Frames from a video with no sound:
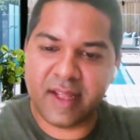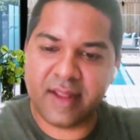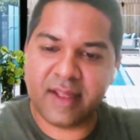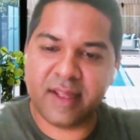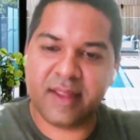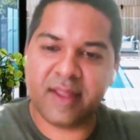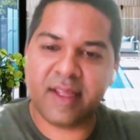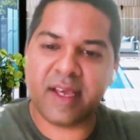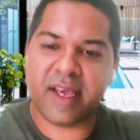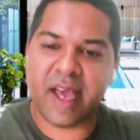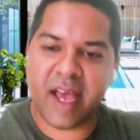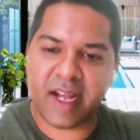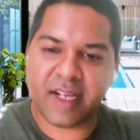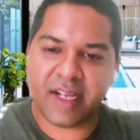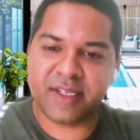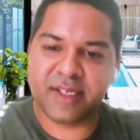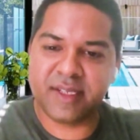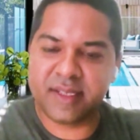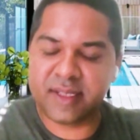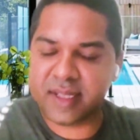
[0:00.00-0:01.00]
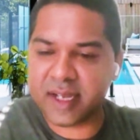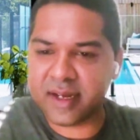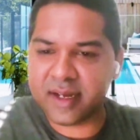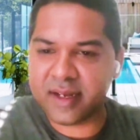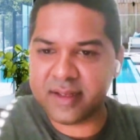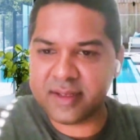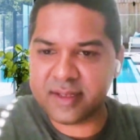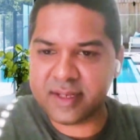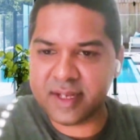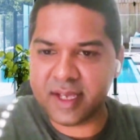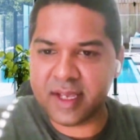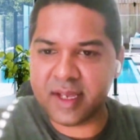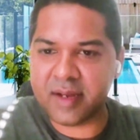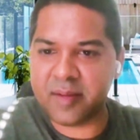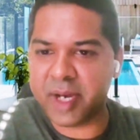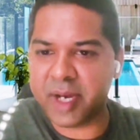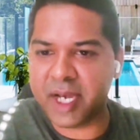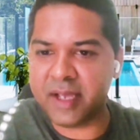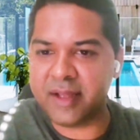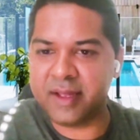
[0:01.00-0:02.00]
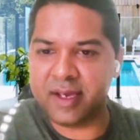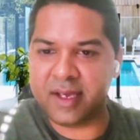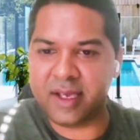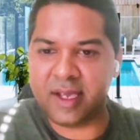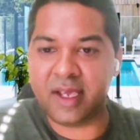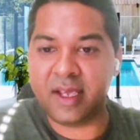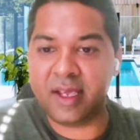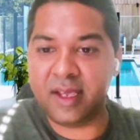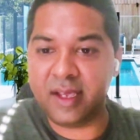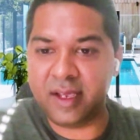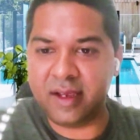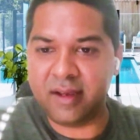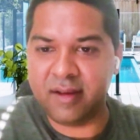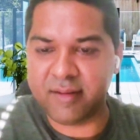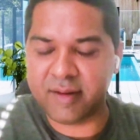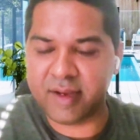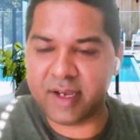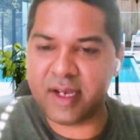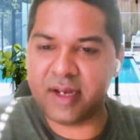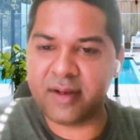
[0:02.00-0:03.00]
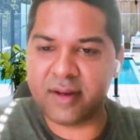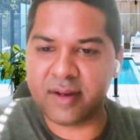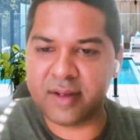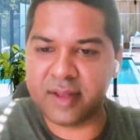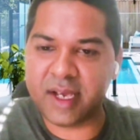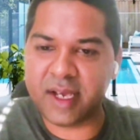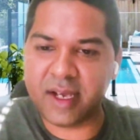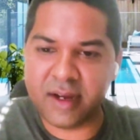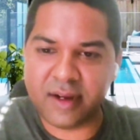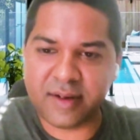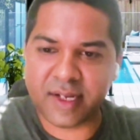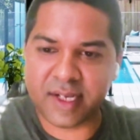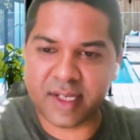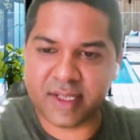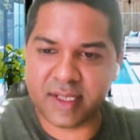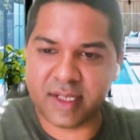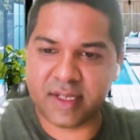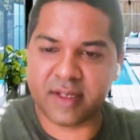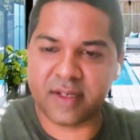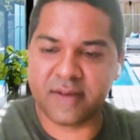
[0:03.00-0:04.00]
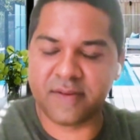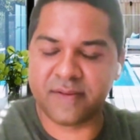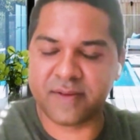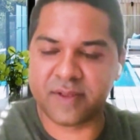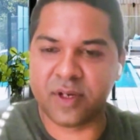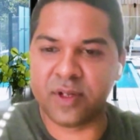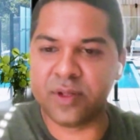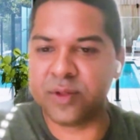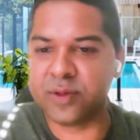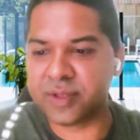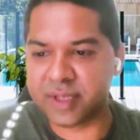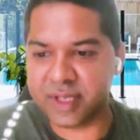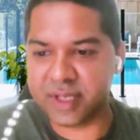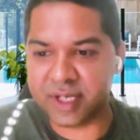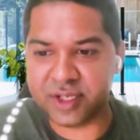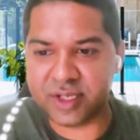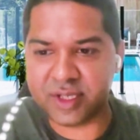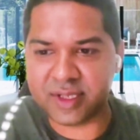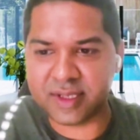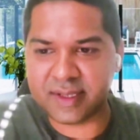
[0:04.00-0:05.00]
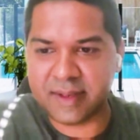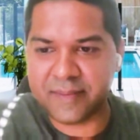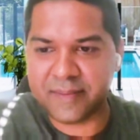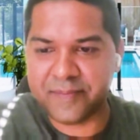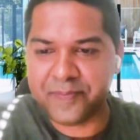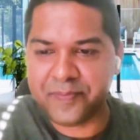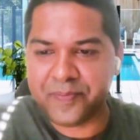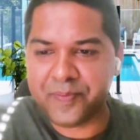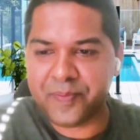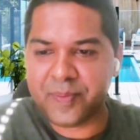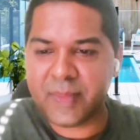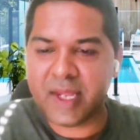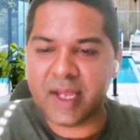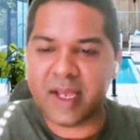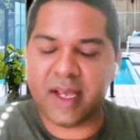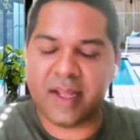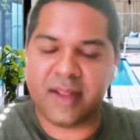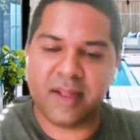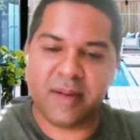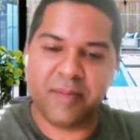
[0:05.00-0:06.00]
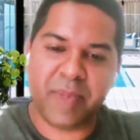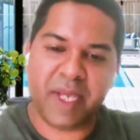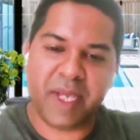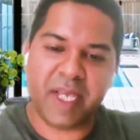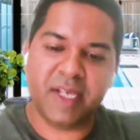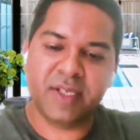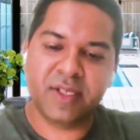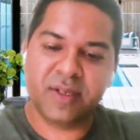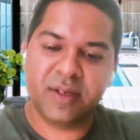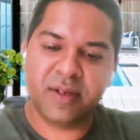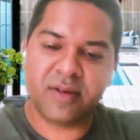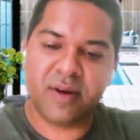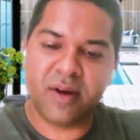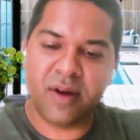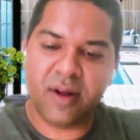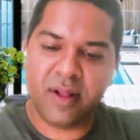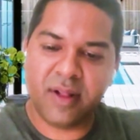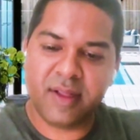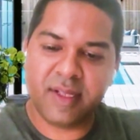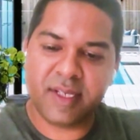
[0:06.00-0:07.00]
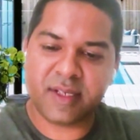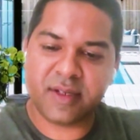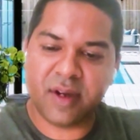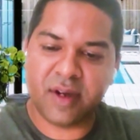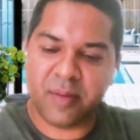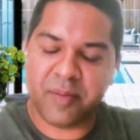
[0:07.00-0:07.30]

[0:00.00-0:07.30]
and then the actions that is taken by the AE, right, or the account executives on those nudges. And then based on all this